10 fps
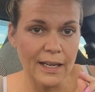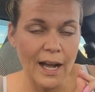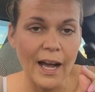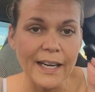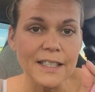
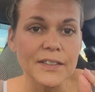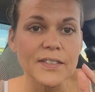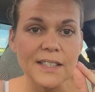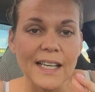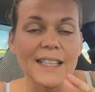kind of
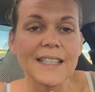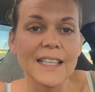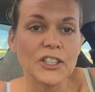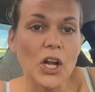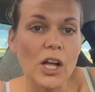slightly
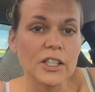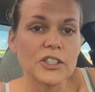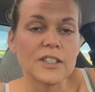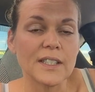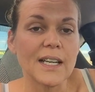
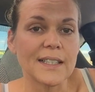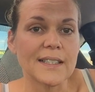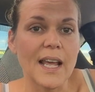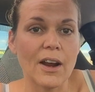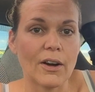acknowledges that it's
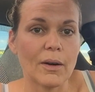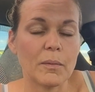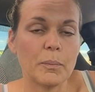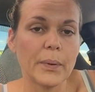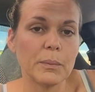there,
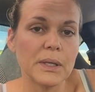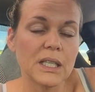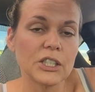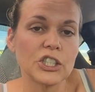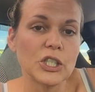but
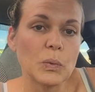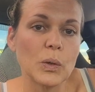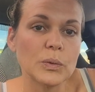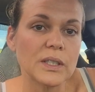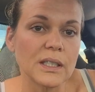because she
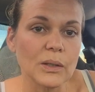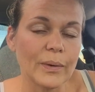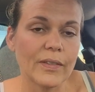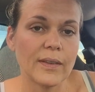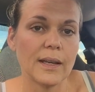won't deal
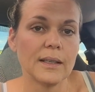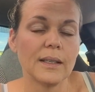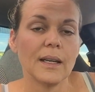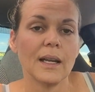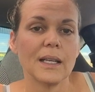with it,
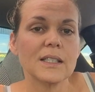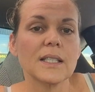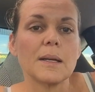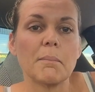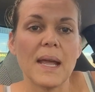It's
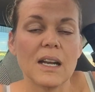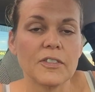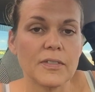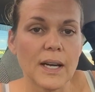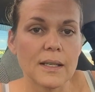going to
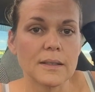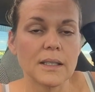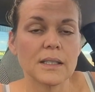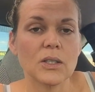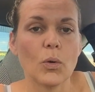manifest.
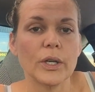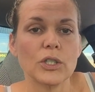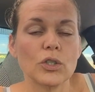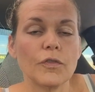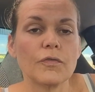It's
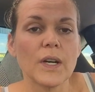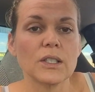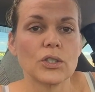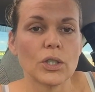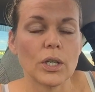going to
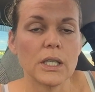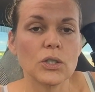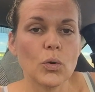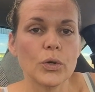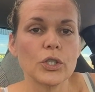fester.
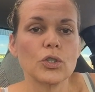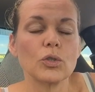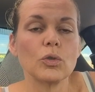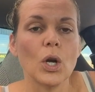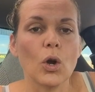It's going
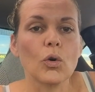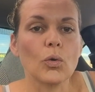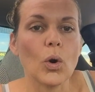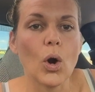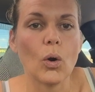to
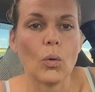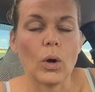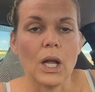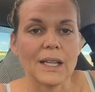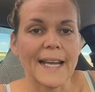
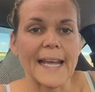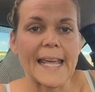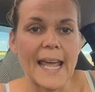grow like a